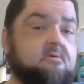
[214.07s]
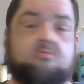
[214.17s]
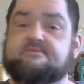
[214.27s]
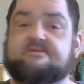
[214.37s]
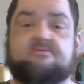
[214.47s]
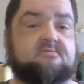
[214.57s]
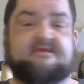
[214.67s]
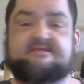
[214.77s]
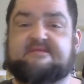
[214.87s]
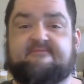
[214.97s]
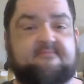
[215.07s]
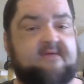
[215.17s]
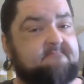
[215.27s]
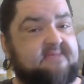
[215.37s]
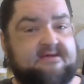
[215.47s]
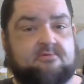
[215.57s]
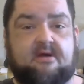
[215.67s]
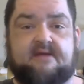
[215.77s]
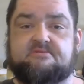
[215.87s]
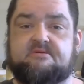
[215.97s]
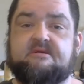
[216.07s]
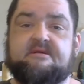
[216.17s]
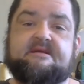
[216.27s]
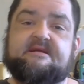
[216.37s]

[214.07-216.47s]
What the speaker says: Old school doesn't have to be a meat grinder.